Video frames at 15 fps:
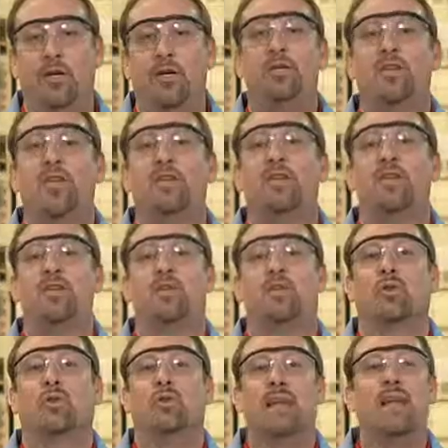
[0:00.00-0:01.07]
Using
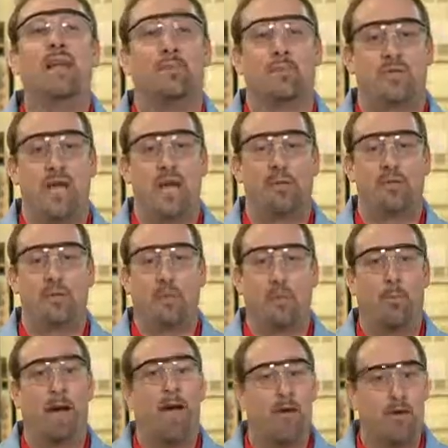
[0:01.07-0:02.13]
additional cleanup steps to
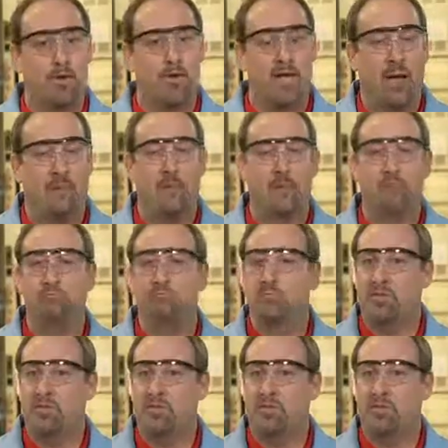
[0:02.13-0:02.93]
prepare your sample,